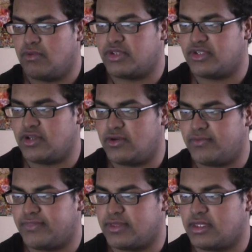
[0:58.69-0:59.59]
What's
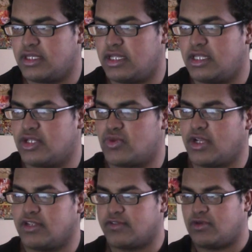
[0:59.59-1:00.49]
new in
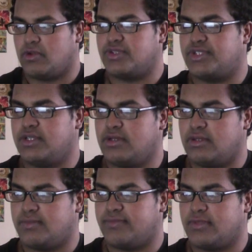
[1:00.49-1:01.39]
Trails of Cold
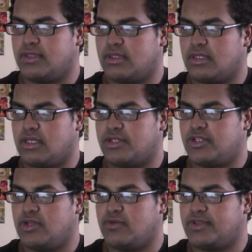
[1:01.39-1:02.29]
Steel
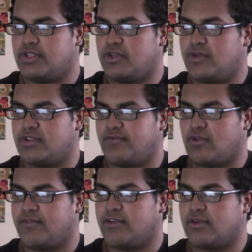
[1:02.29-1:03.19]
2 is the use
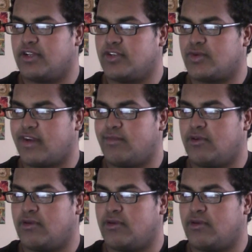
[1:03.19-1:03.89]
of overdrive